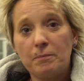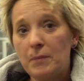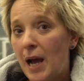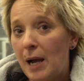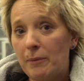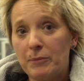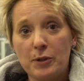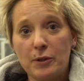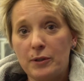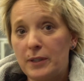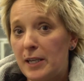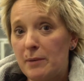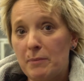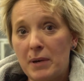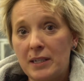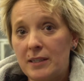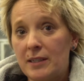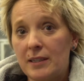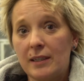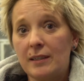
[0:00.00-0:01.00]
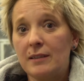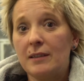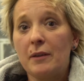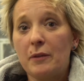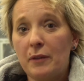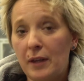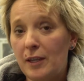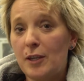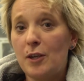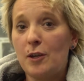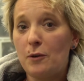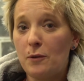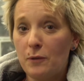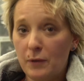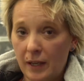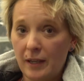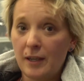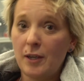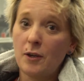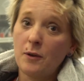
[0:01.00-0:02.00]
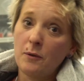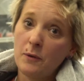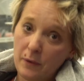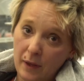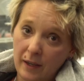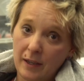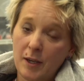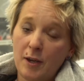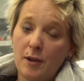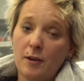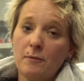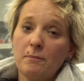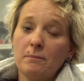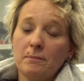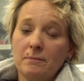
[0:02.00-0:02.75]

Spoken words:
Absolutely amazing. Thank you, thank you, thank you.